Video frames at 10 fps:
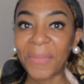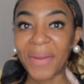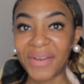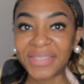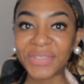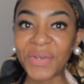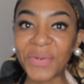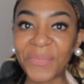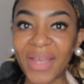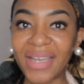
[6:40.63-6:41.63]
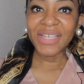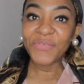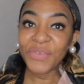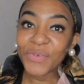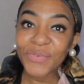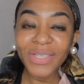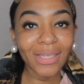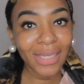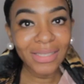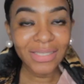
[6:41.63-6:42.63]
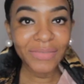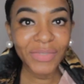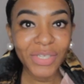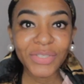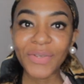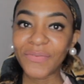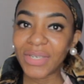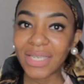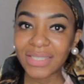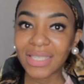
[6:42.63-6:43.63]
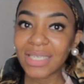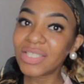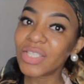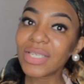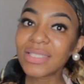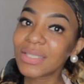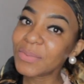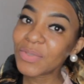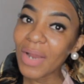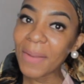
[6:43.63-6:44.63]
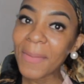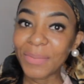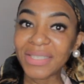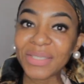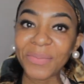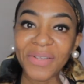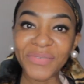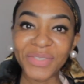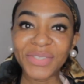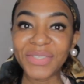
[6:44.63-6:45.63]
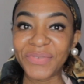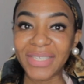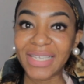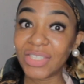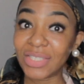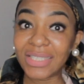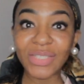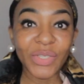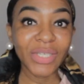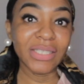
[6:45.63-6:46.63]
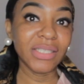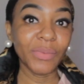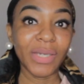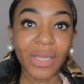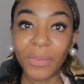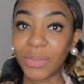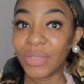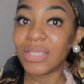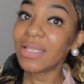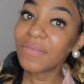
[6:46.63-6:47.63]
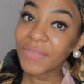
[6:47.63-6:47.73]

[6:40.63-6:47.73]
preparing to go to bed. If you really like this video, don't forget to like, share, and subscribe. Smash the bell for notifications so you can see when I upload another